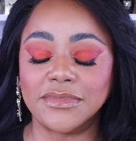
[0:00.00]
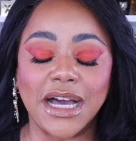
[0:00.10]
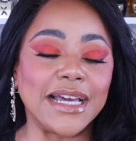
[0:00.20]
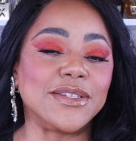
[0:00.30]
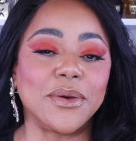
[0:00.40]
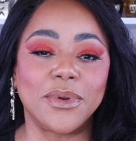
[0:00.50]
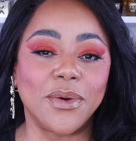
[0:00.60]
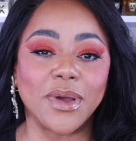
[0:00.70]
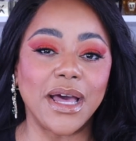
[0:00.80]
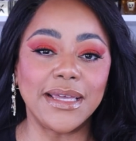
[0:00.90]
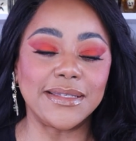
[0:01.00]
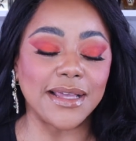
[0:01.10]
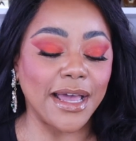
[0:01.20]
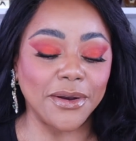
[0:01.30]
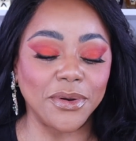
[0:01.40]
I don't know, guys.
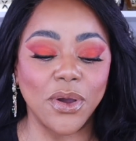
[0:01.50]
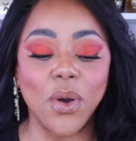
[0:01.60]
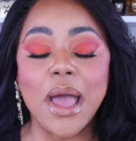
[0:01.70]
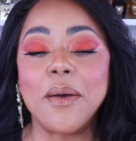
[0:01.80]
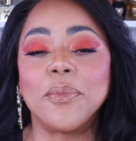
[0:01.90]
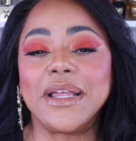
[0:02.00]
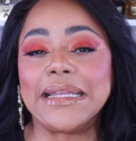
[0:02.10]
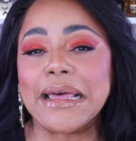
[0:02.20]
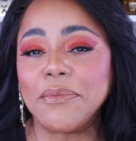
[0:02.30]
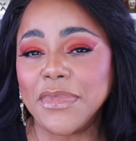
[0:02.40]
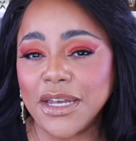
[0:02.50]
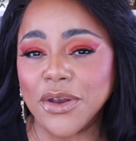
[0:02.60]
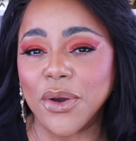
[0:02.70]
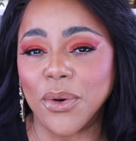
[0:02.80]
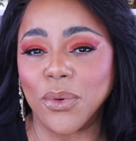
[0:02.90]
I don't know. But let me
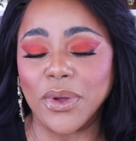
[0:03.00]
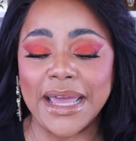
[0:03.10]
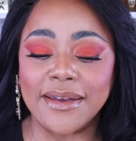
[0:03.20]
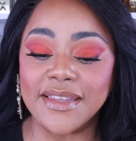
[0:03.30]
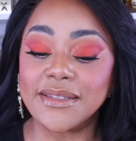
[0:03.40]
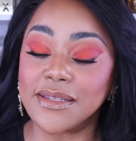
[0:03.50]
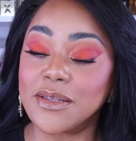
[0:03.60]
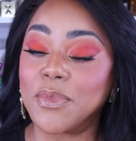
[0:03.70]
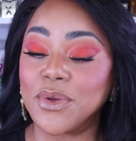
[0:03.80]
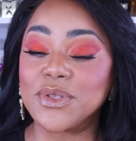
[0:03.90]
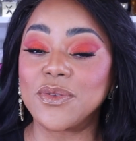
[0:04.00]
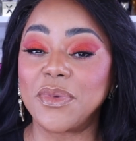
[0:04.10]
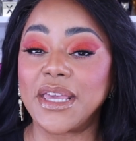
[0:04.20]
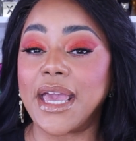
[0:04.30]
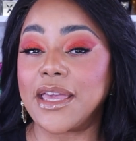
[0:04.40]
know. And this is supposed to
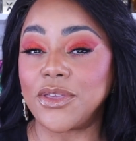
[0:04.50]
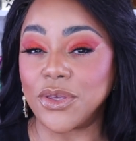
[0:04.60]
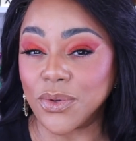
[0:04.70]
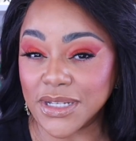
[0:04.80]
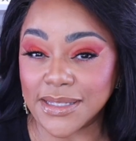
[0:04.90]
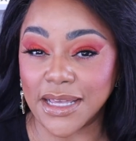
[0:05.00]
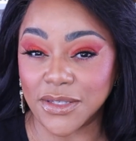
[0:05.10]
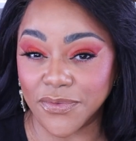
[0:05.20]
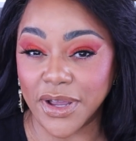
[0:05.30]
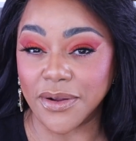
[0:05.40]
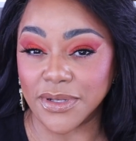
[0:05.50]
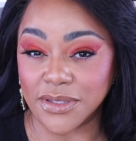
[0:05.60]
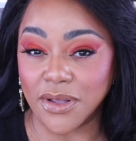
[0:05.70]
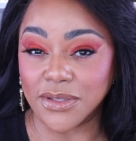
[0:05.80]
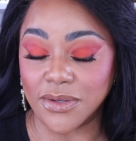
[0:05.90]
be a unisex
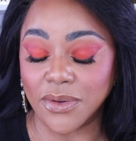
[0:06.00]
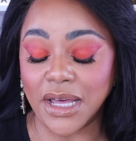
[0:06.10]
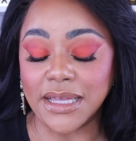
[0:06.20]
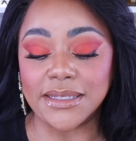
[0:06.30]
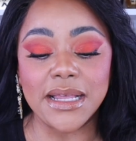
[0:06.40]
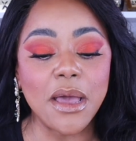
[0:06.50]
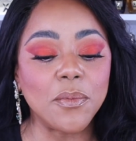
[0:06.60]
fragrance also, guys.